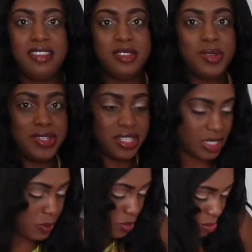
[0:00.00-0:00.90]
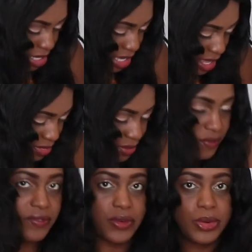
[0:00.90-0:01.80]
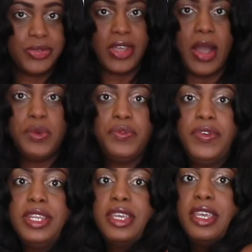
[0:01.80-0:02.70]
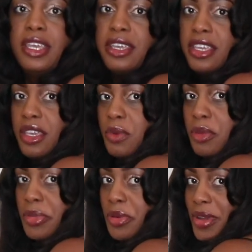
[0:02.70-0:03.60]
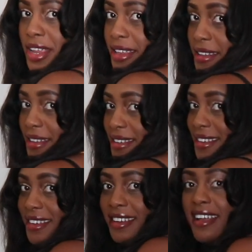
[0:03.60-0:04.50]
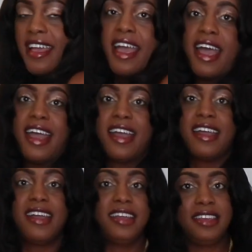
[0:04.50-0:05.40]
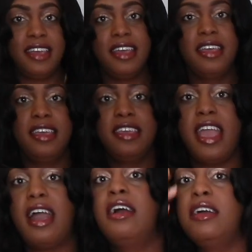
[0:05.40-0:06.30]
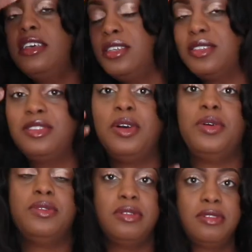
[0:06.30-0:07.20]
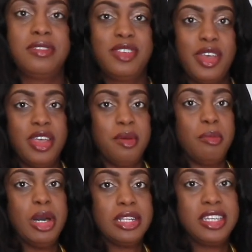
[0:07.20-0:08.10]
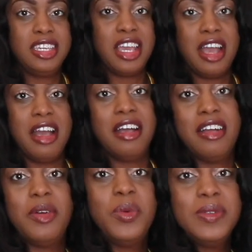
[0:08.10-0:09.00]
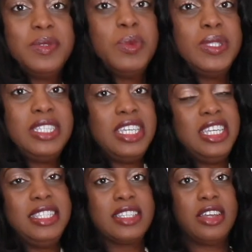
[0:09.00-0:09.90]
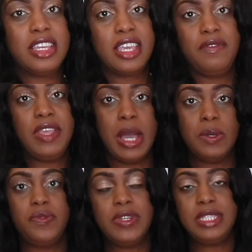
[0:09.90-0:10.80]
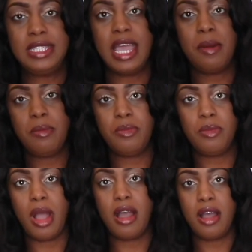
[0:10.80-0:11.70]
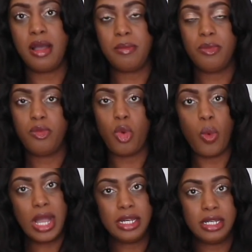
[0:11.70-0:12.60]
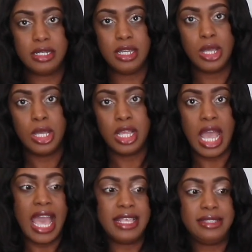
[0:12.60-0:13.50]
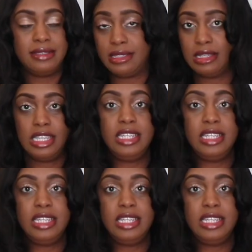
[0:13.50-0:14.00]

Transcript: so this will be the first outfit he will be rating, and yeah, so but we'll see. He's gonna give the outfits them 1 as he